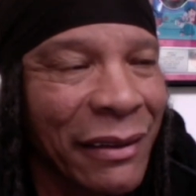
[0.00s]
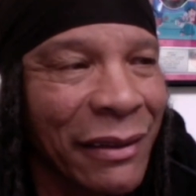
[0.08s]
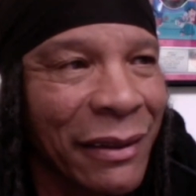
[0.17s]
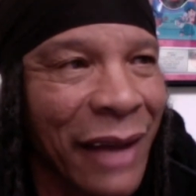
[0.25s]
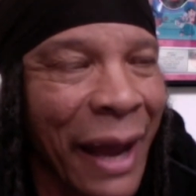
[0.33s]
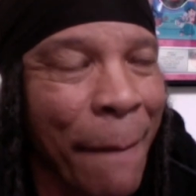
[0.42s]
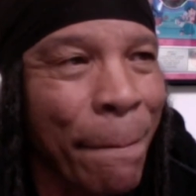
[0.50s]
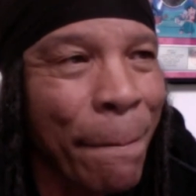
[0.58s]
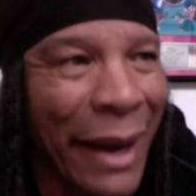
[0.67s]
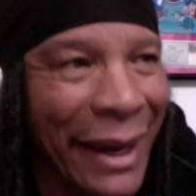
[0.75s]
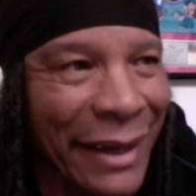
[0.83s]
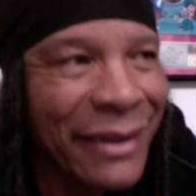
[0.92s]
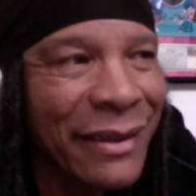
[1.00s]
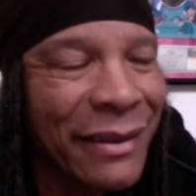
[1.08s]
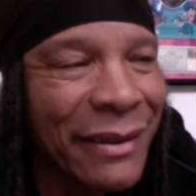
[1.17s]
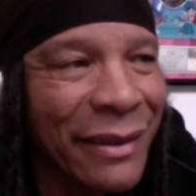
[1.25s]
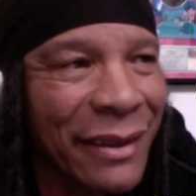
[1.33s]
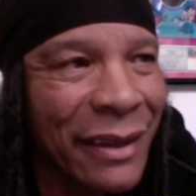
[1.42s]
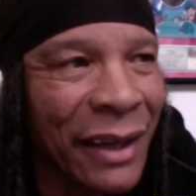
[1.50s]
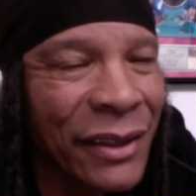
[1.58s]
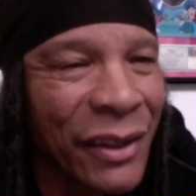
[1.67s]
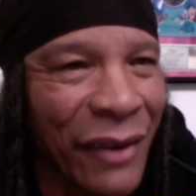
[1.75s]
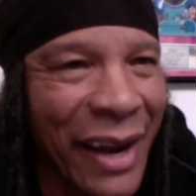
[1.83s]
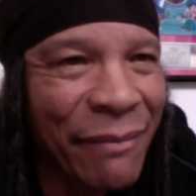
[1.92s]
I might
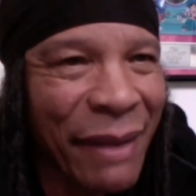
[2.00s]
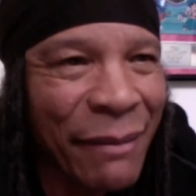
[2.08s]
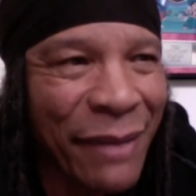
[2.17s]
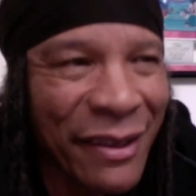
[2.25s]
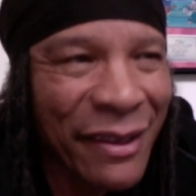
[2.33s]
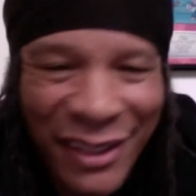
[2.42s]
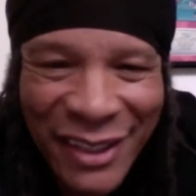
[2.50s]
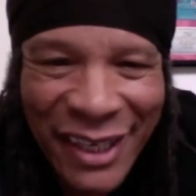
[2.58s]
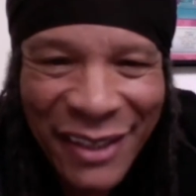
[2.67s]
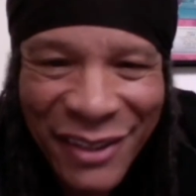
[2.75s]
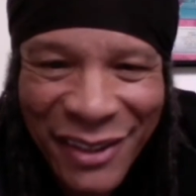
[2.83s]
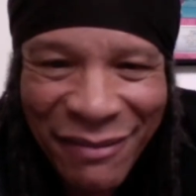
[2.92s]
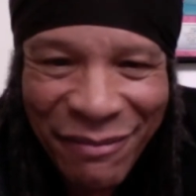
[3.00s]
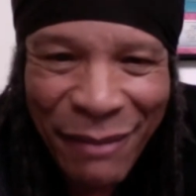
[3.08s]
attract my mother's attention,